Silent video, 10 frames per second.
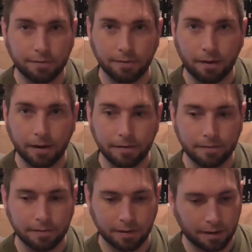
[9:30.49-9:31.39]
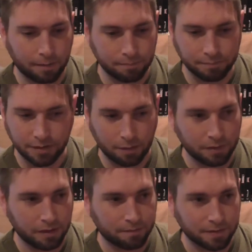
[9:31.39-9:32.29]
thought, tell
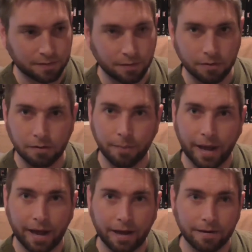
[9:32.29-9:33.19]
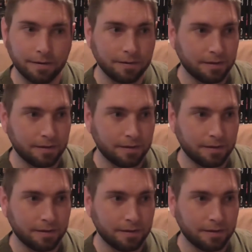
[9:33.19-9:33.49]
me if it's good or bad,